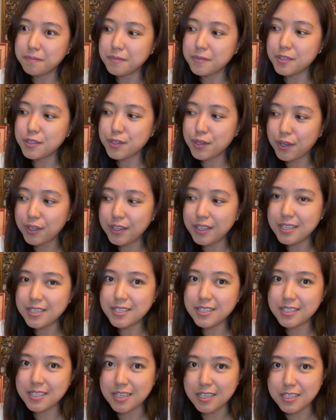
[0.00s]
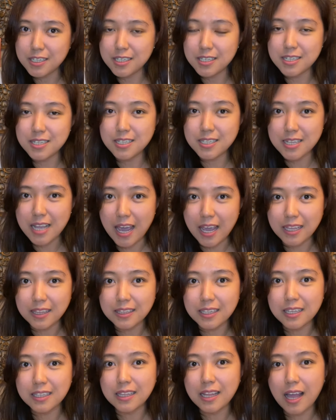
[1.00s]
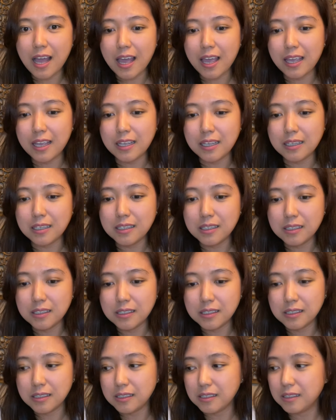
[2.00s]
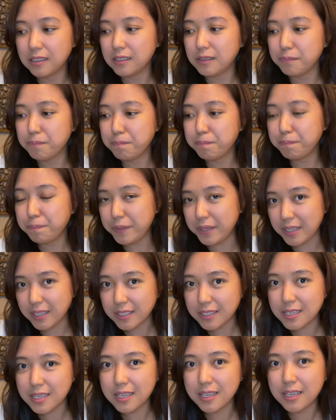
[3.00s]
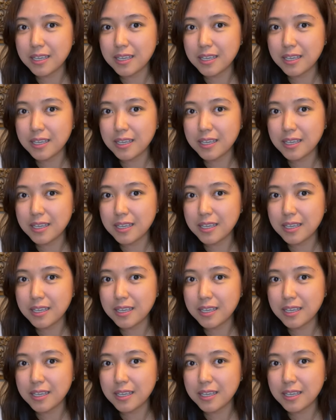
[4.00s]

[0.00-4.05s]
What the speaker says: soda stitch design that I picked